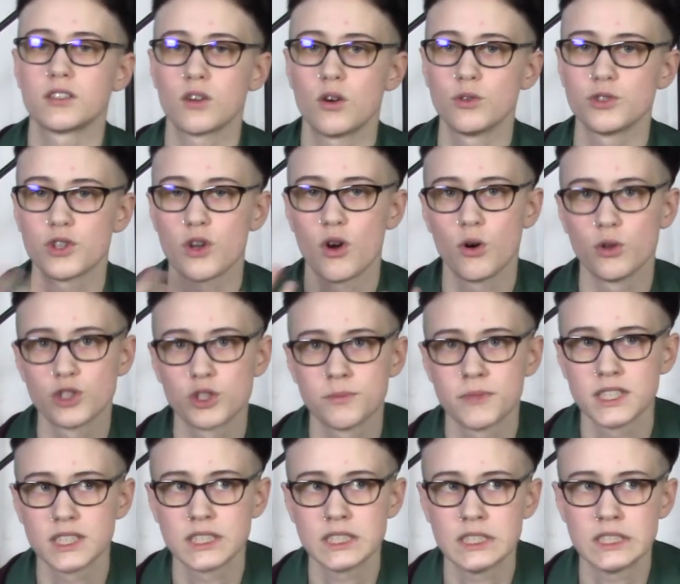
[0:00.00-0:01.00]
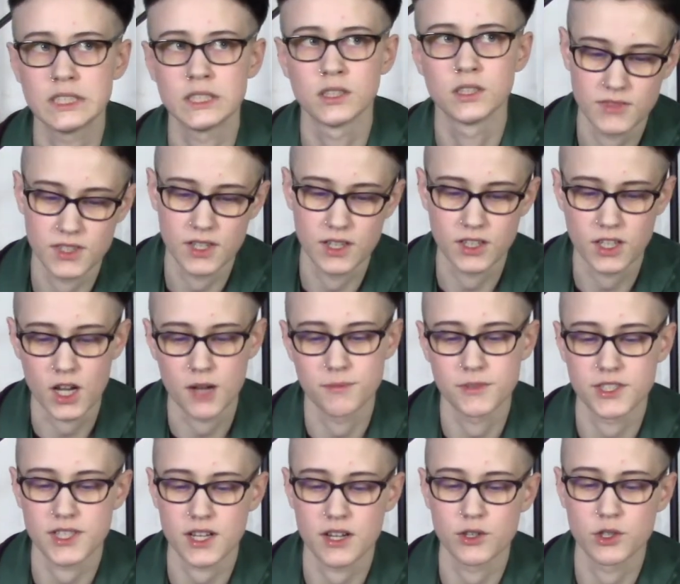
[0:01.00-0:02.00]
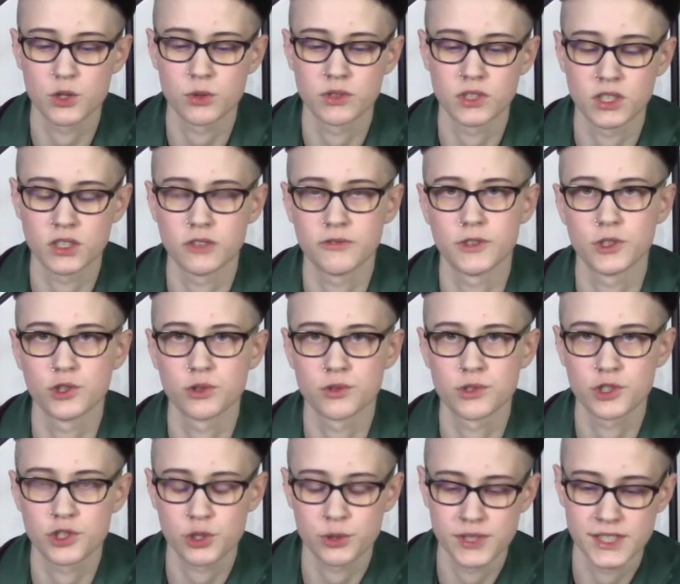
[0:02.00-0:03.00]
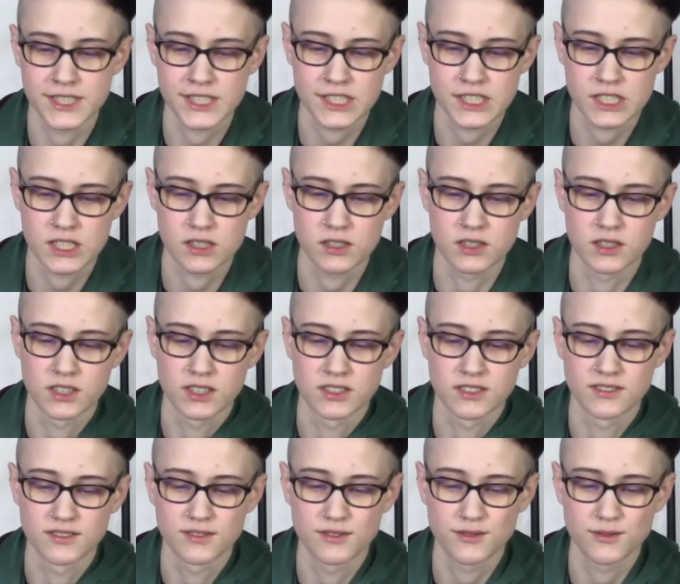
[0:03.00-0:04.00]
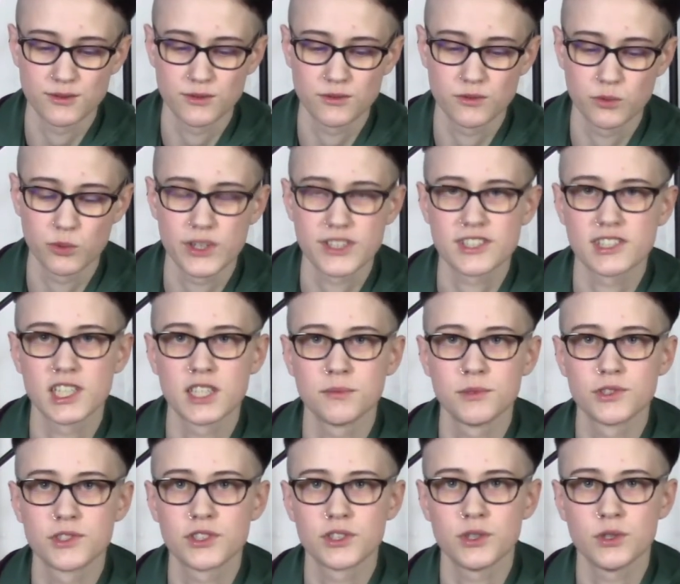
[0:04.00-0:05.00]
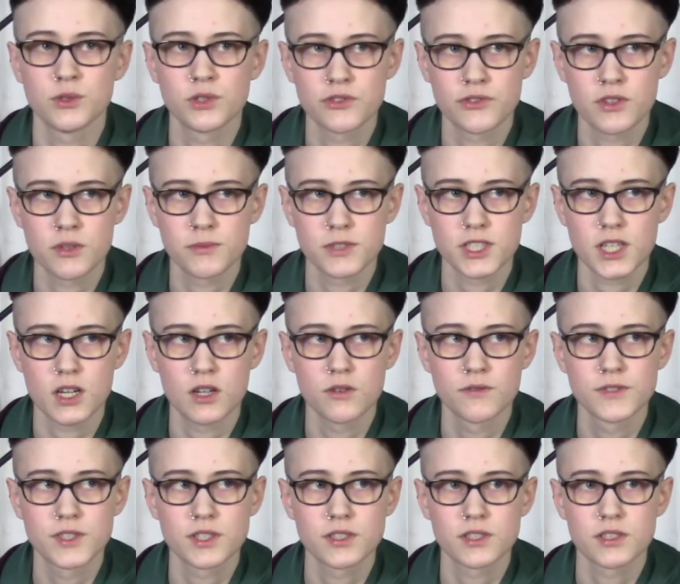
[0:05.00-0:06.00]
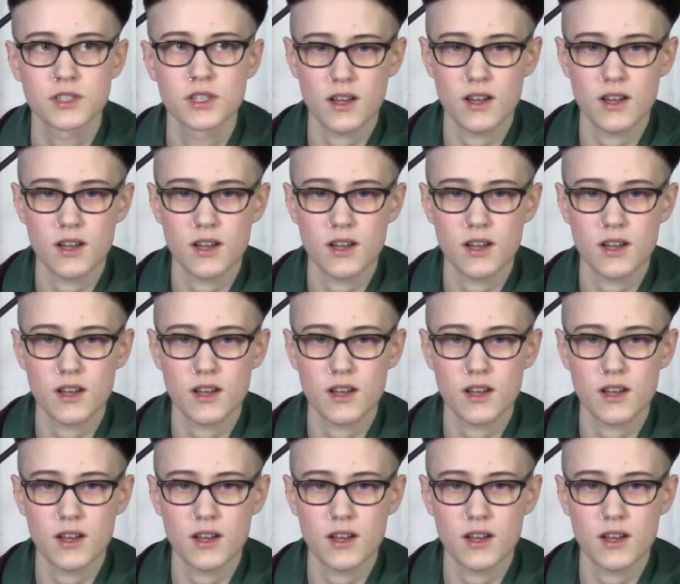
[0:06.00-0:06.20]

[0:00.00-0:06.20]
ultimately it comes down to an individual's choice on which labels to use for themselves.